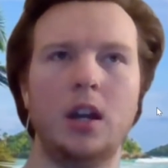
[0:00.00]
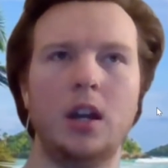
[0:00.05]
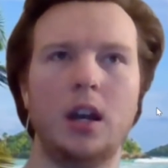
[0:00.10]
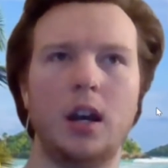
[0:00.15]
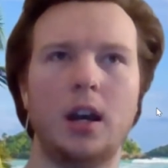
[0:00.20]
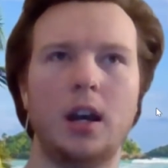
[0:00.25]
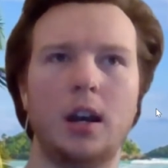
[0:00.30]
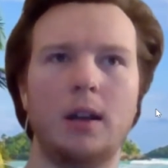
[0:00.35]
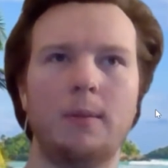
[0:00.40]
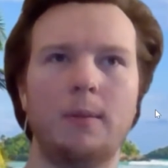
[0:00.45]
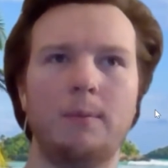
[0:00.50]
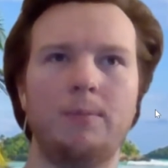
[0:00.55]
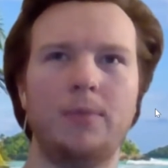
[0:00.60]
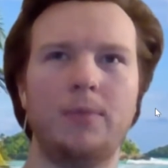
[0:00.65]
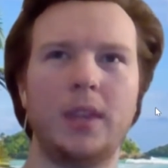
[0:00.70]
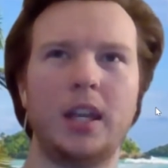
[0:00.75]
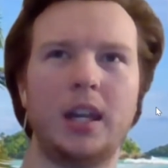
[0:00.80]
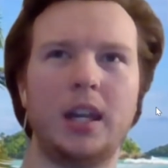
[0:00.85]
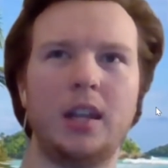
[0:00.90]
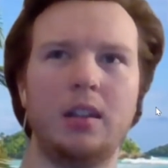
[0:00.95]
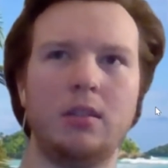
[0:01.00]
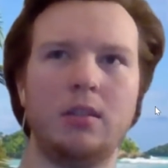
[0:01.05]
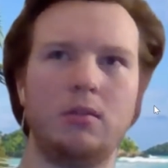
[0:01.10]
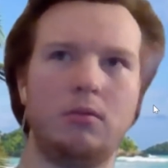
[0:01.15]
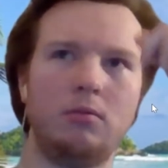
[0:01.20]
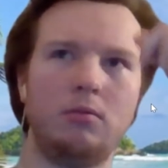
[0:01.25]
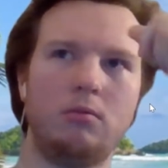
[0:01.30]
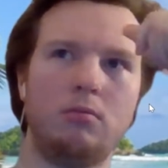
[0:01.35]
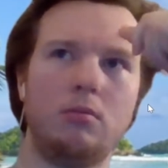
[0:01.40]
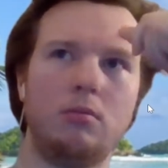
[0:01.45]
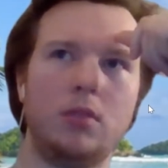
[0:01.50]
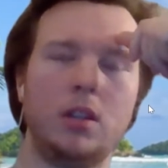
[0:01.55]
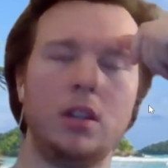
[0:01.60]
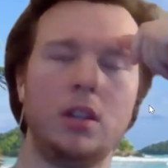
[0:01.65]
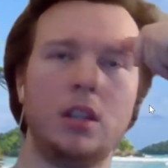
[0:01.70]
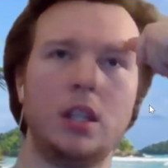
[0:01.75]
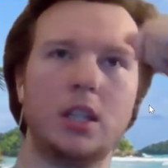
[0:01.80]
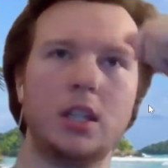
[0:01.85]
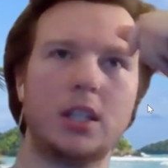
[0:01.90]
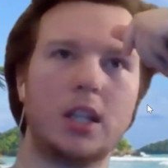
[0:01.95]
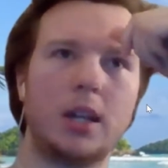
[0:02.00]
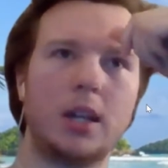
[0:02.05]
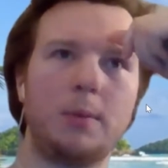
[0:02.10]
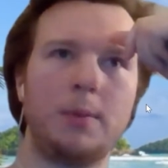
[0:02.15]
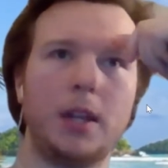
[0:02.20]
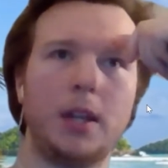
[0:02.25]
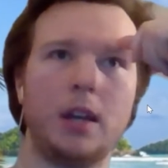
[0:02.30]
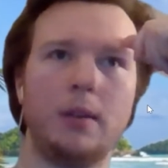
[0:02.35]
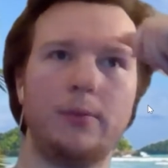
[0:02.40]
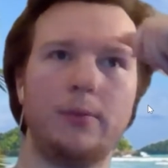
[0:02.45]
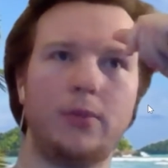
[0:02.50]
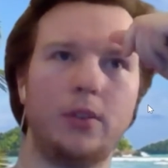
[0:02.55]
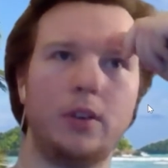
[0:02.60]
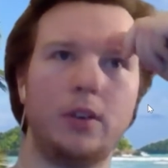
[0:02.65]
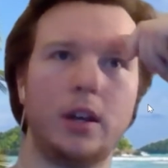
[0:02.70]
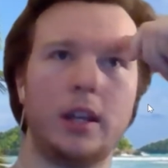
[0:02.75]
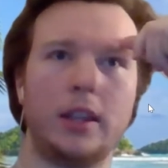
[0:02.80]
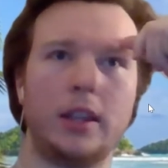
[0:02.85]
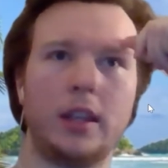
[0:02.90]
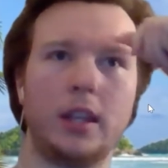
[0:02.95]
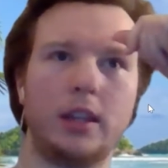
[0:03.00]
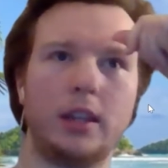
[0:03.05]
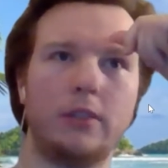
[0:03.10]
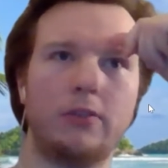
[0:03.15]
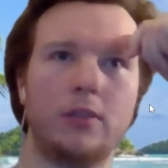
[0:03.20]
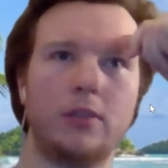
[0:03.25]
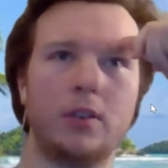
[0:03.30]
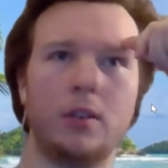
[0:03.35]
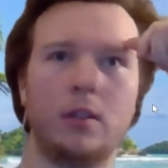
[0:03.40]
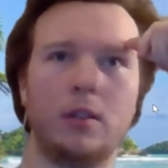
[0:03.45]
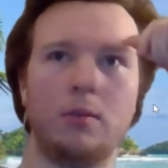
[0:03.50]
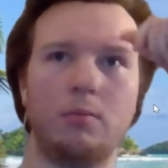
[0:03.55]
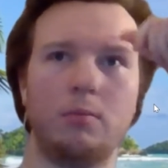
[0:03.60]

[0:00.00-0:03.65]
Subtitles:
And this can be helpful, I think, for